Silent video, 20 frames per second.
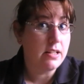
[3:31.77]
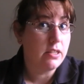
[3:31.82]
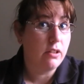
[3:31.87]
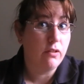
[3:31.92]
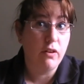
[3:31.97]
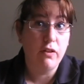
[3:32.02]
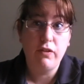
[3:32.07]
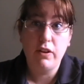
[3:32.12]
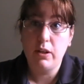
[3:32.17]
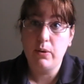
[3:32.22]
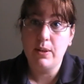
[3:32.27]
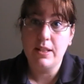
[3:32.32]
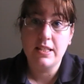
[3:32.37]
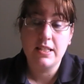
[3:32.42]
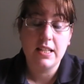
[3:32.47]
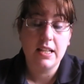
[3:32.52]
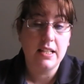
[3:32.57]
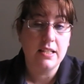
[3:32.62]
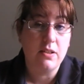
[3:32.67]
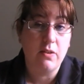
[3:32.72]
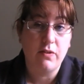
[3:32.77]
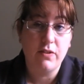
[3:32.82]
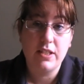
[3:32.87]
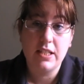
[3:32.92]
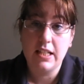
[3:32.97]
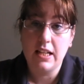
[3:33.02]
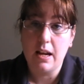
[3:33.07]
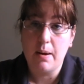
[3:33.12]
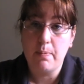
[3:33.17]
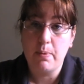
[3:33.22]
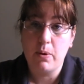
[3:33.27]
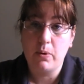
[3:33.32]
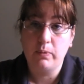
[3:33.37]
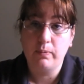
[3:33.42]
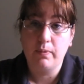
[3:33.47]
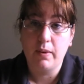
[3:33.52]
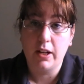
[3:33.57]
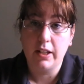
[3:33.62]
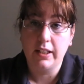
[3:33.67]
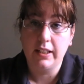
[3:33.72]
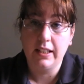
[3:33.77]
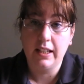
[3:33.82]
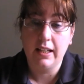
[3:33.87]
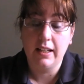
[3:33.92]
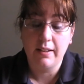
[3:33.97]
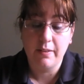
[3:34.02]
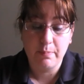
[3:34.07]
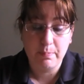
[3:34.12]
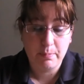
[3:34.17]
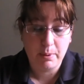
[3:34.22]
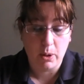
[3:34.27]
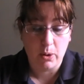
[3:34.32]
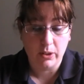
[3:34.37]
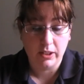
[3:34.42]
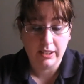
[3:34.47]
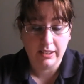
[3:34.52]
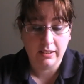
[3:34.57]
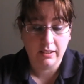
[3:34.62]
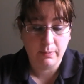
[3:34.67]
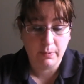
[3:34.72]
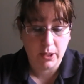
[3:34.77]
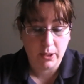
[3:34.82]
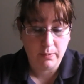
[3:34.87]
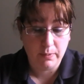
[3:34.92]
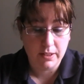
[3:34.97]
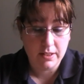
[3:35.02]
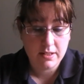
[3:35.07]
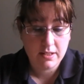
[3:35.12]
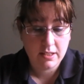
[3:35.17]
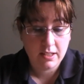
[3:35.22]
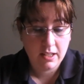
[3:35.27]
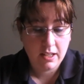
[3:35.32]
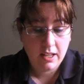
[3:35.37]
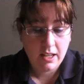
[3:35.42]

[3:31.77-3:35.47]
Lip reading: and the review is obviously up on my blog at the moment,